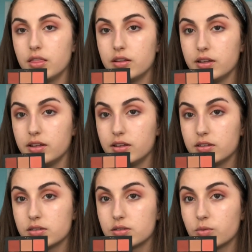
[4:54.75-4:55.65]

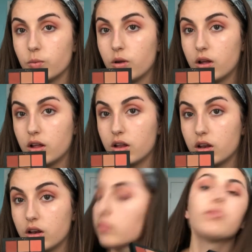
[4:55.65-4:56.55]
this one